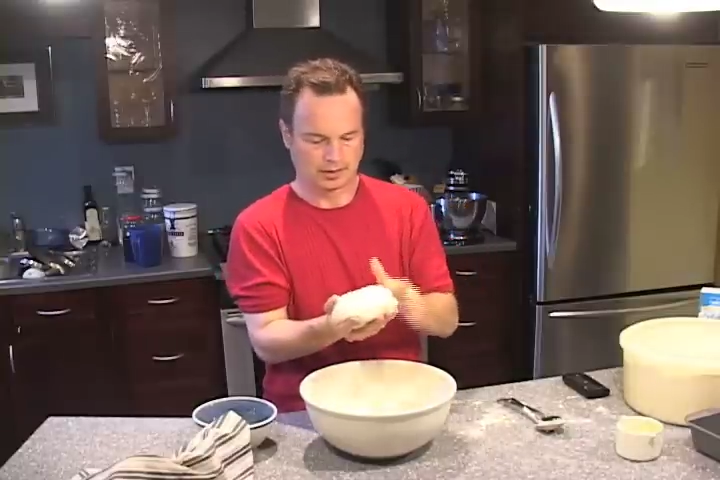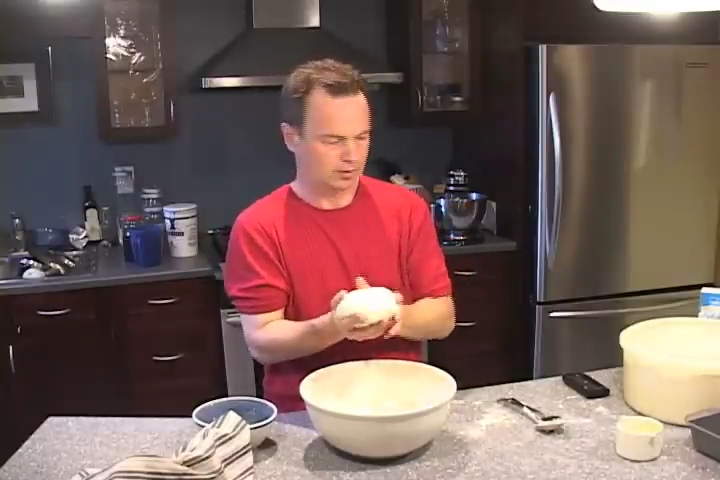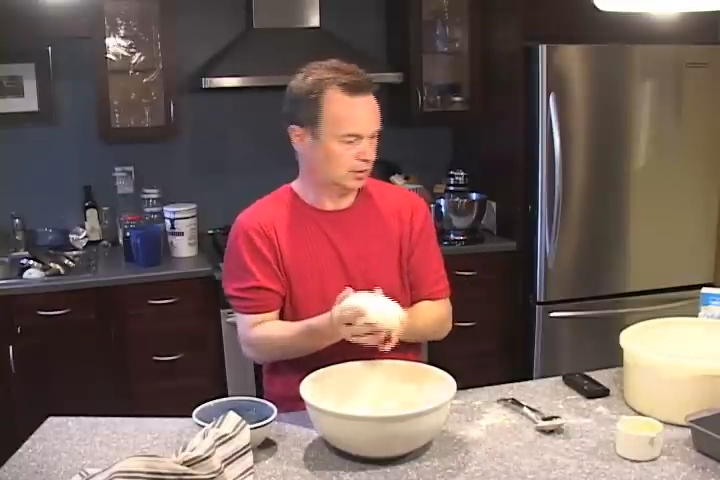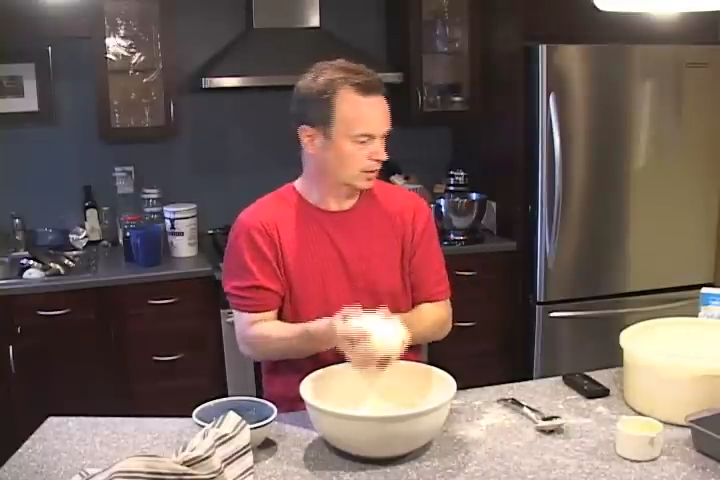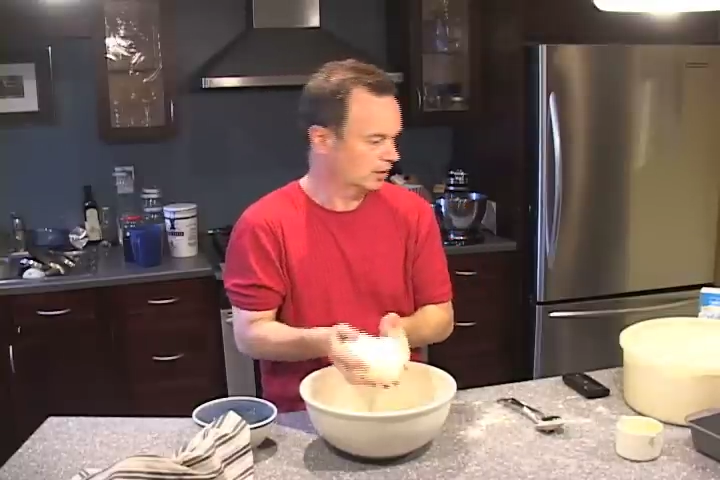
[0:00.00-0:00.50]

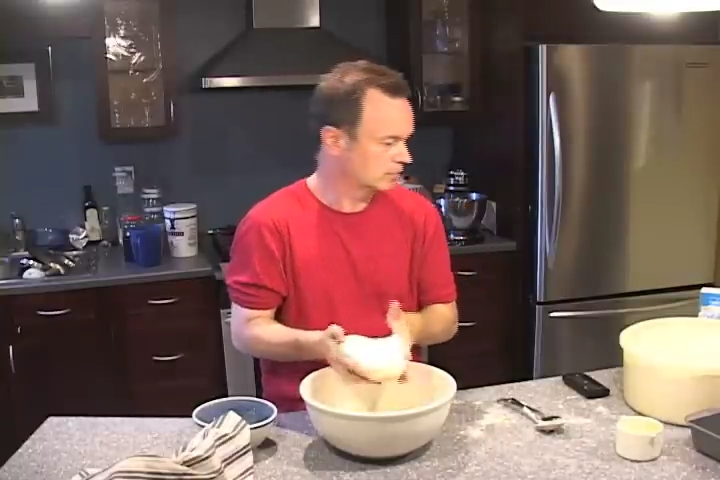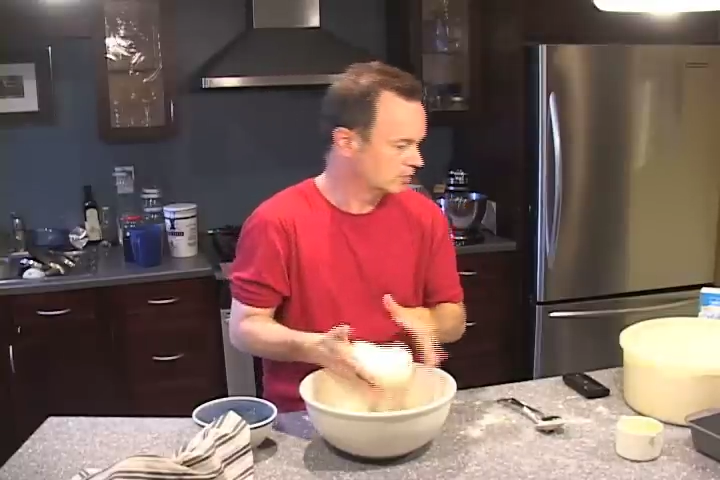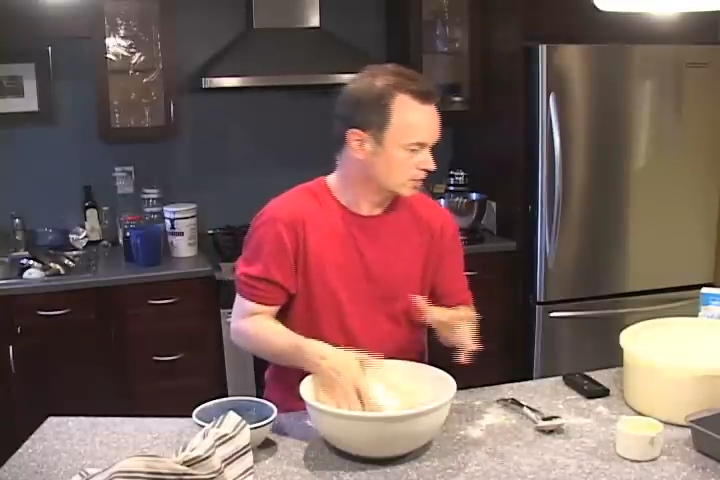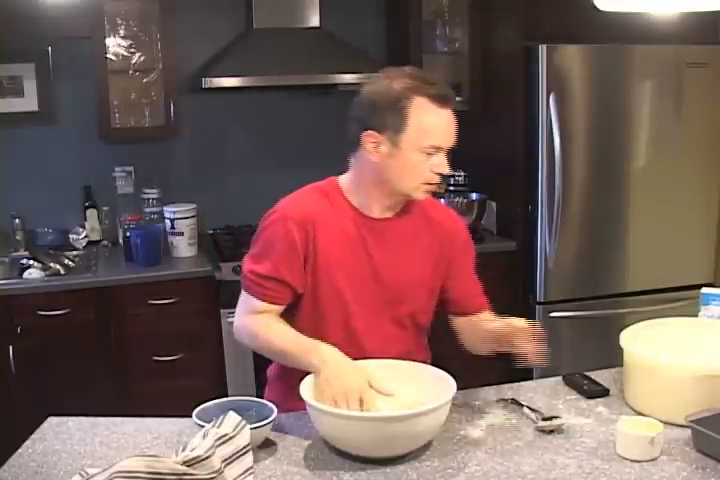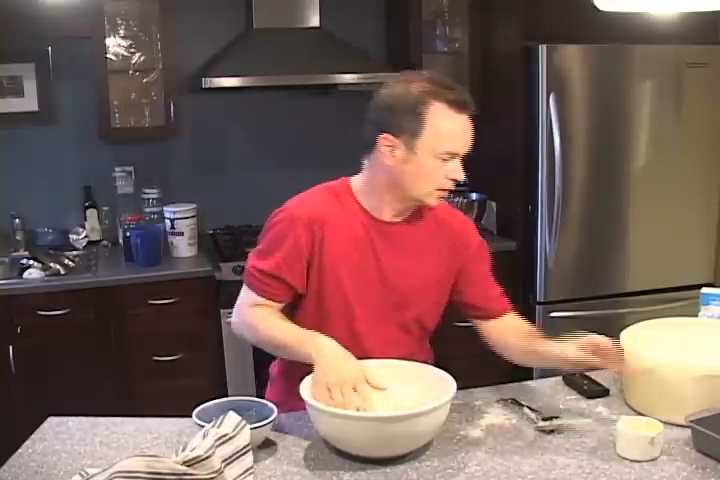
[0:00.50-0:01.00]
Okay, I'm
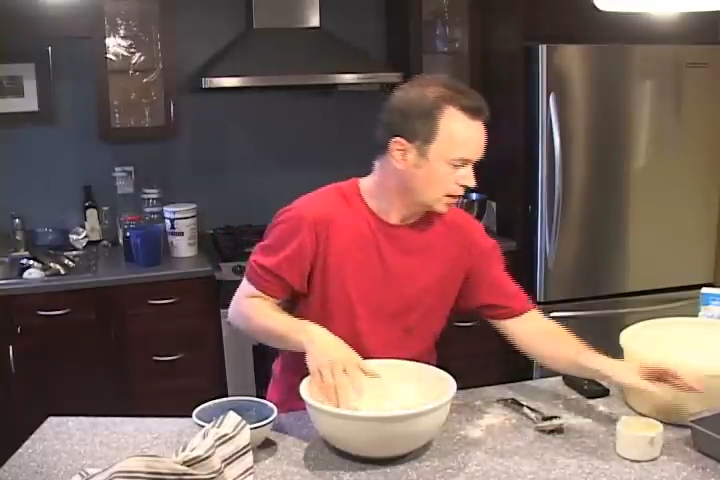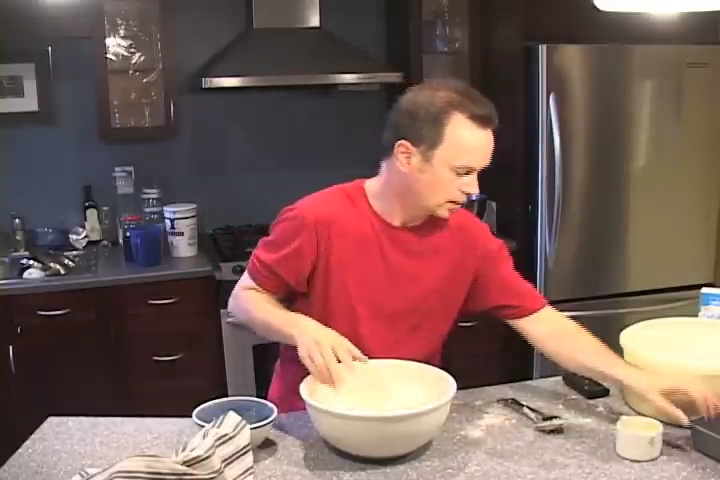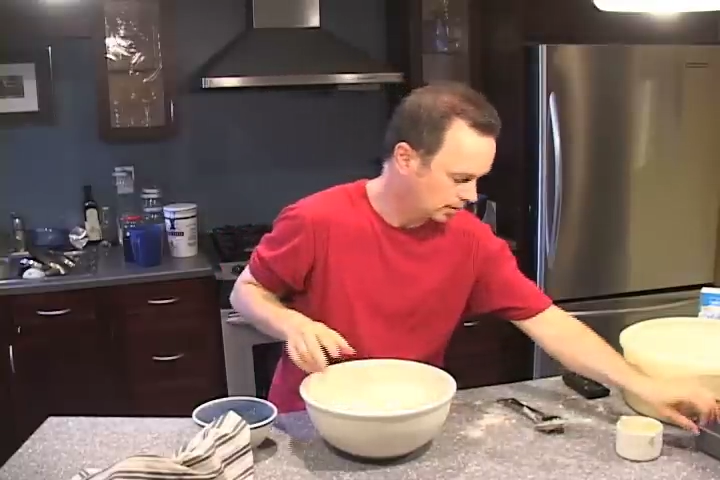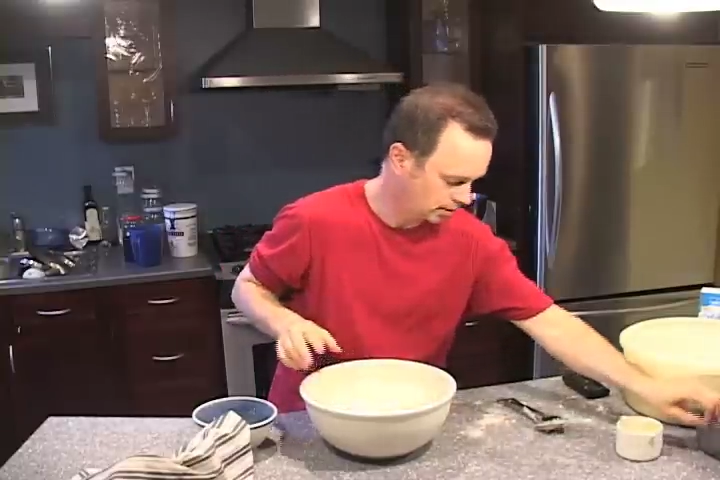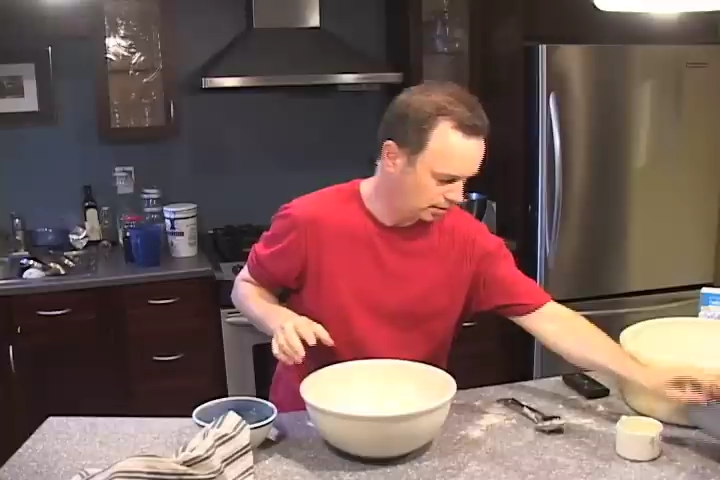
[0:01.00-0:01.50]
just going to
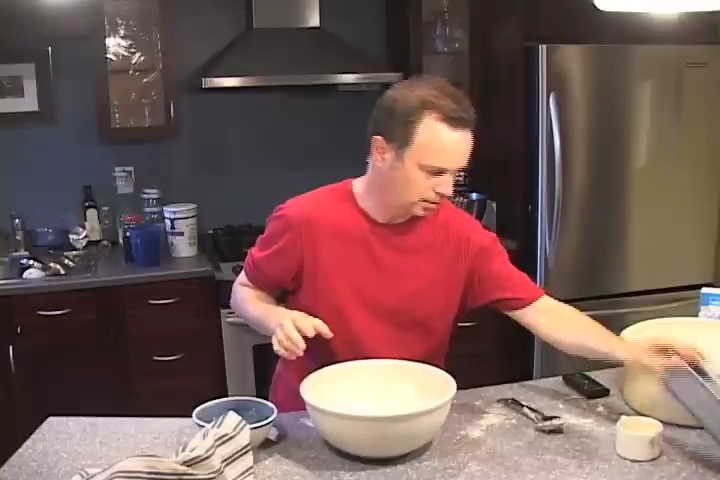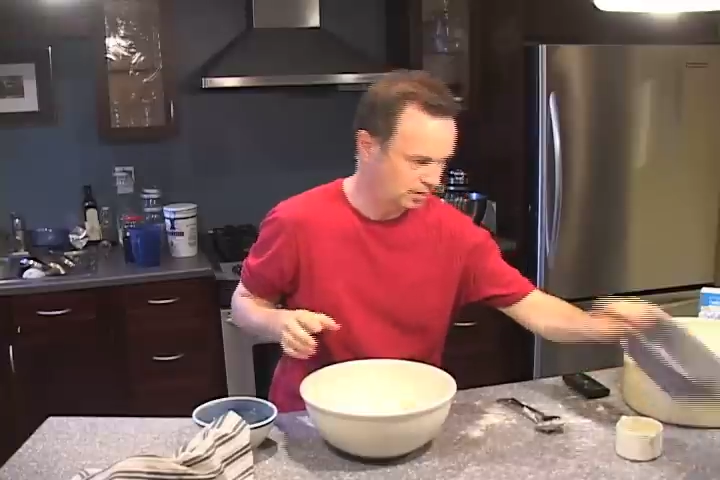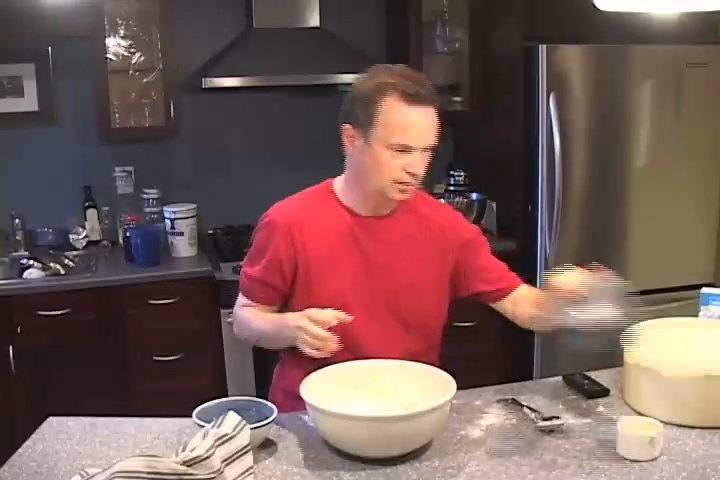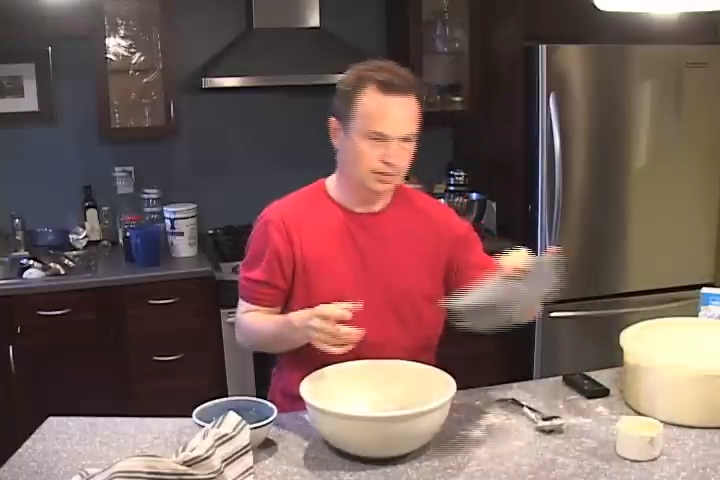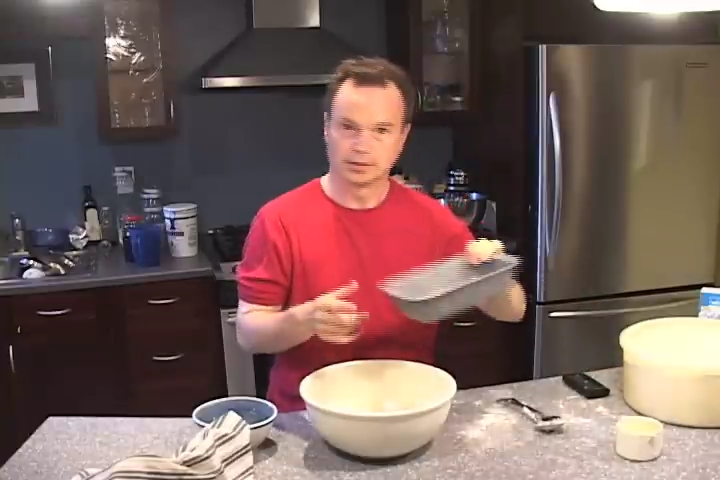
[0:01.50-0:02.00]
get
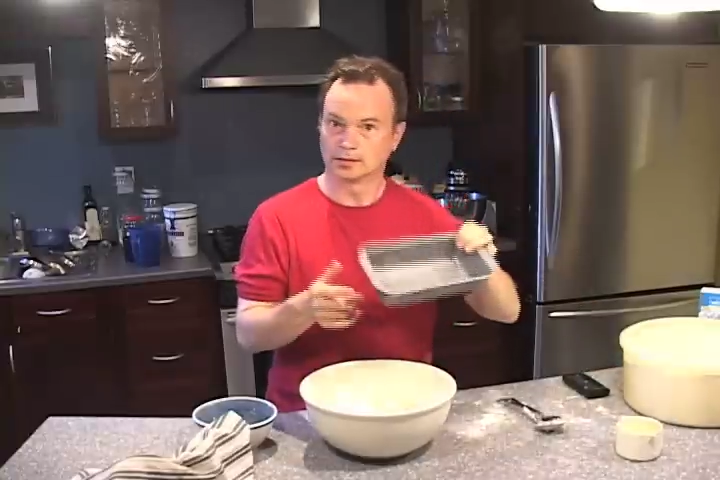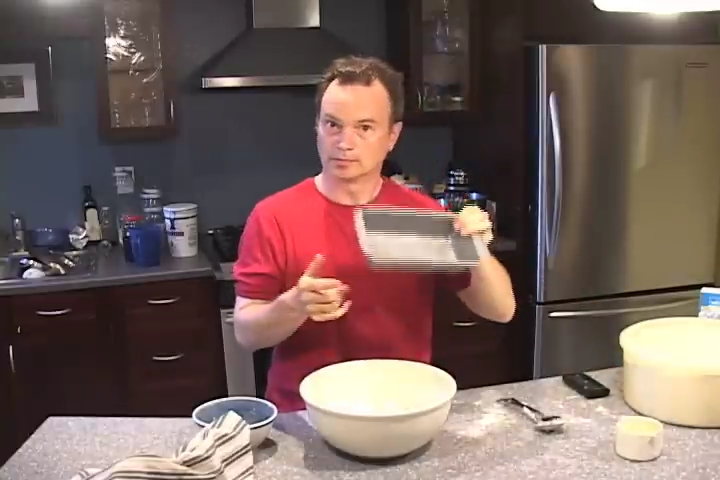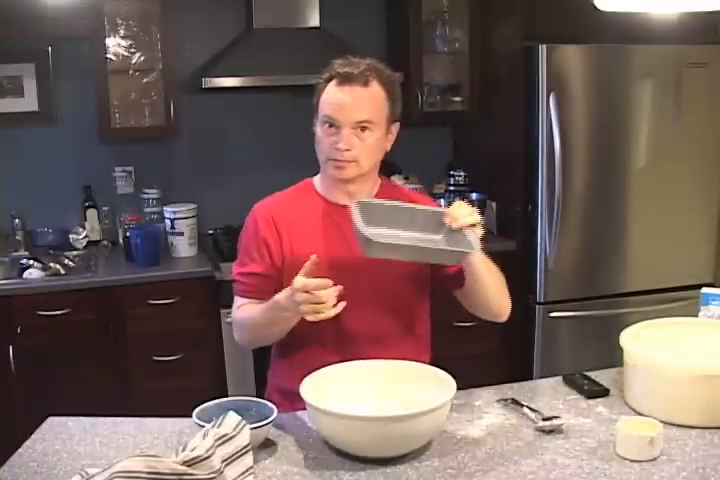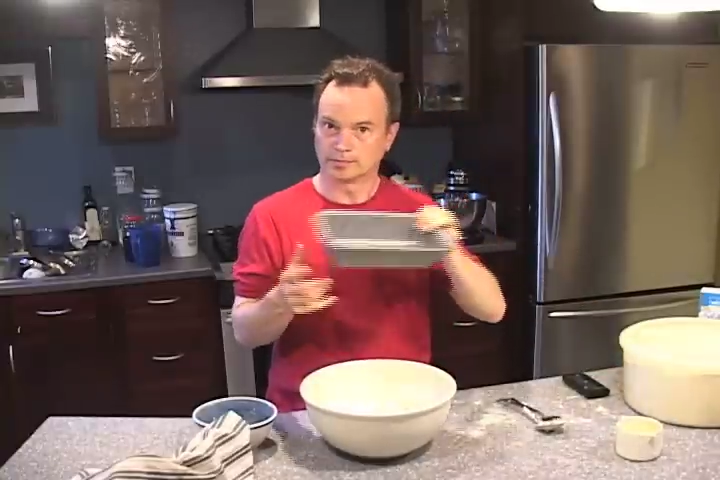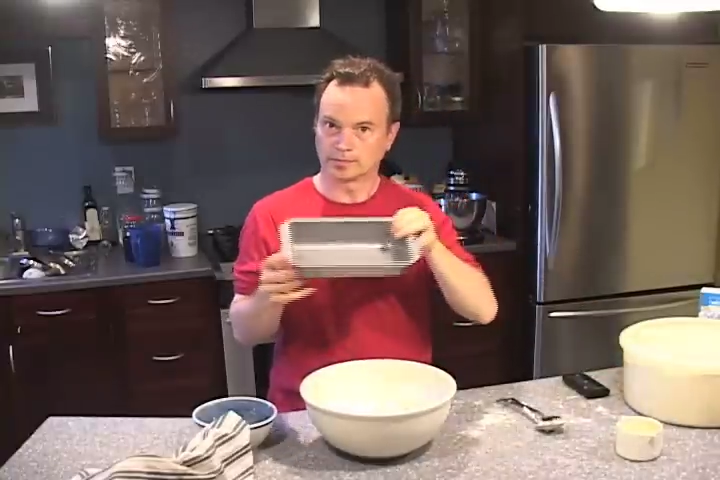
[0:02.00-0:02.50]

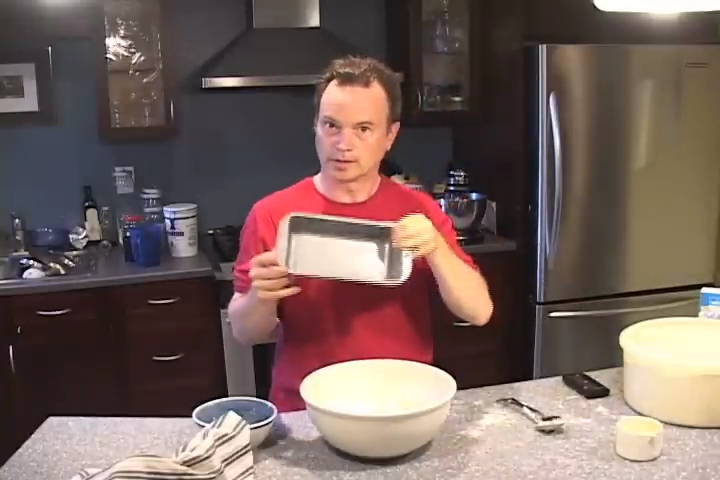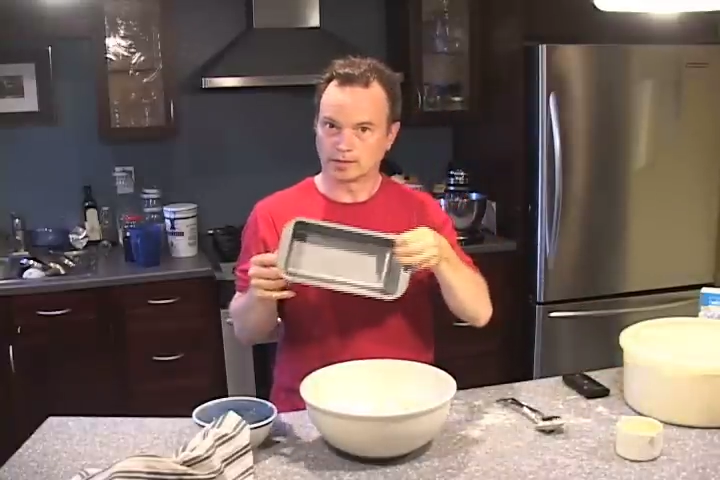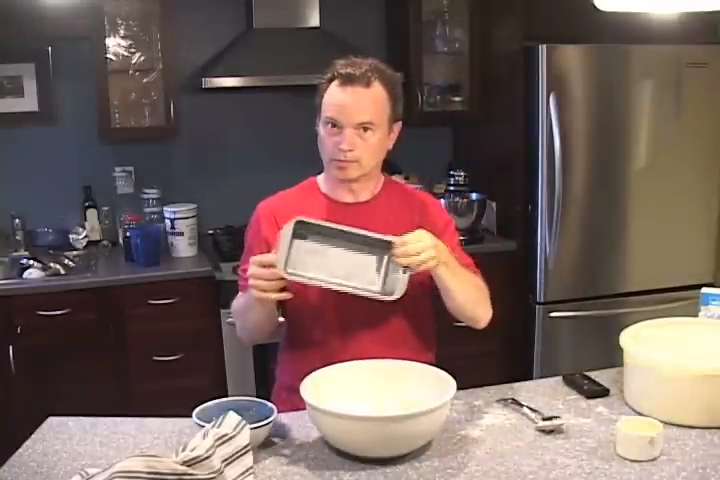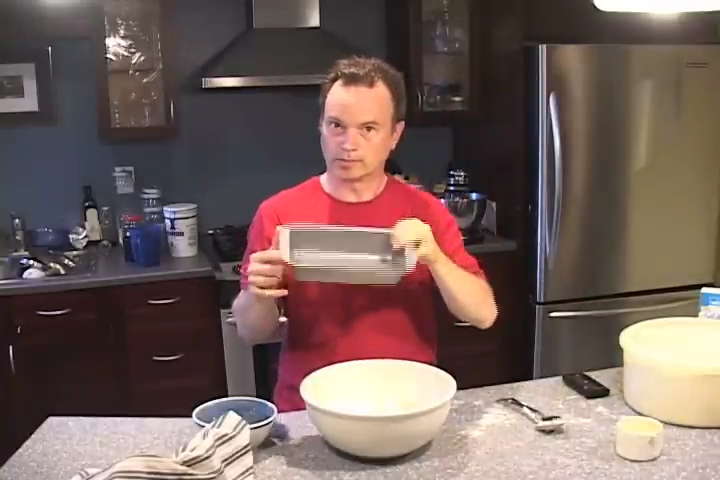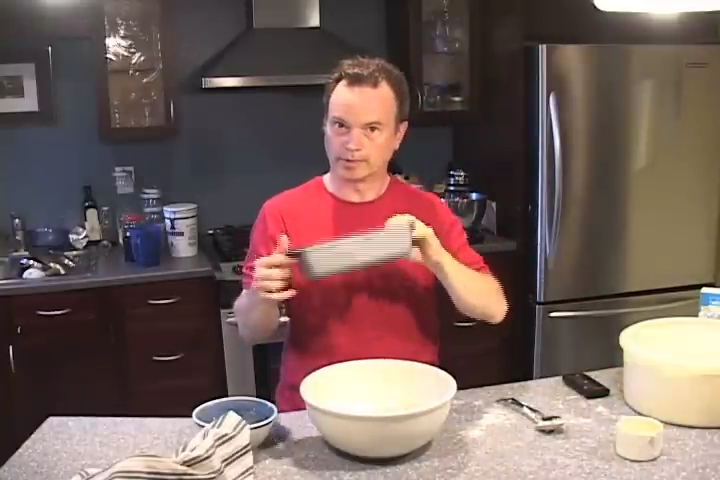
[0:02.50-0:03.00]
a bread